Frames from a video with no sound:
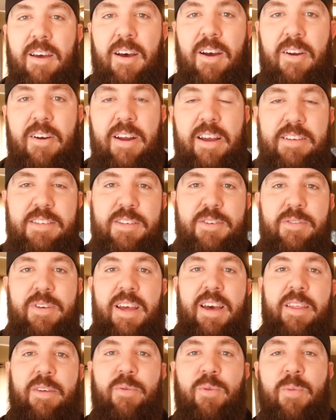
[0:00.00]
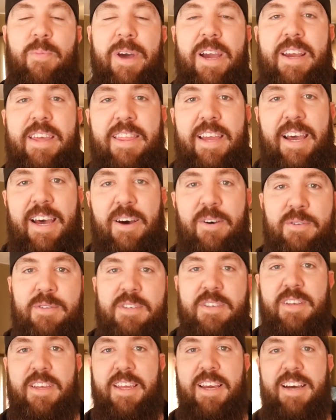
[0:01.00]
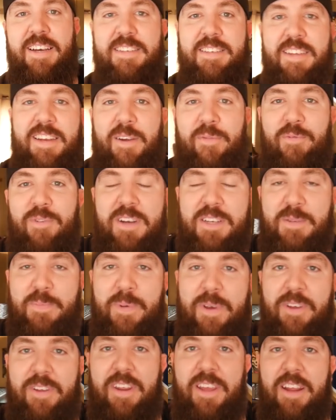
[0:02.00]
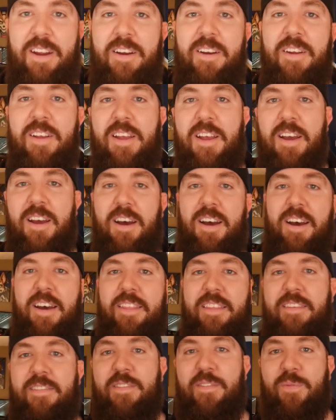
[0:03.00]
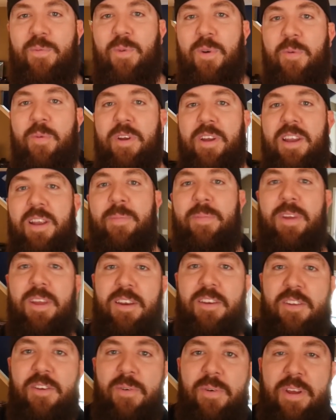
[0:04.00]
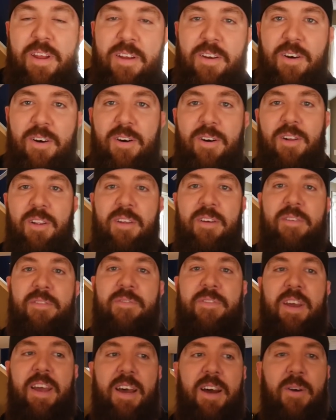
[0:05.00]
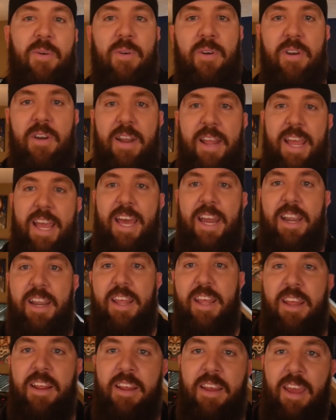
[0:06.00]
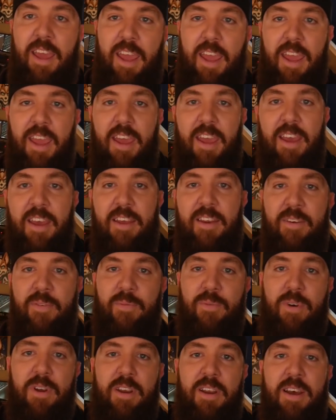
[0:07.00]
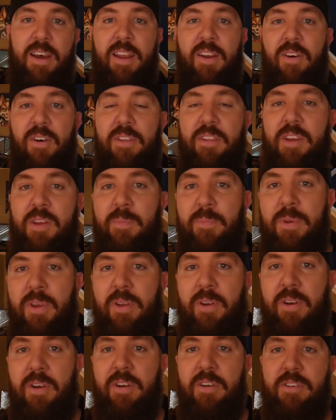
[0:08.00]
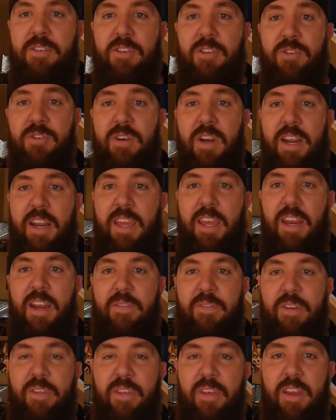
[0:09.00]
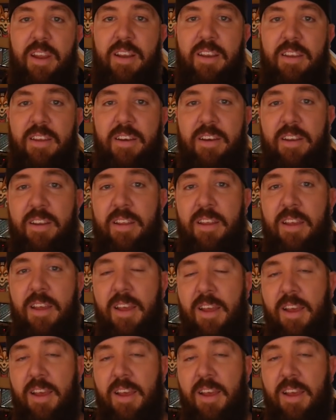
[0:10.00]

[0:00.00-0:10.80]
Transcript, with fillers: All right, so now that we're back at the house, Casa de Rustbelt here. Uh, this is where we're gonna be doing all of our editing and whatnot on the computers to try to get everything done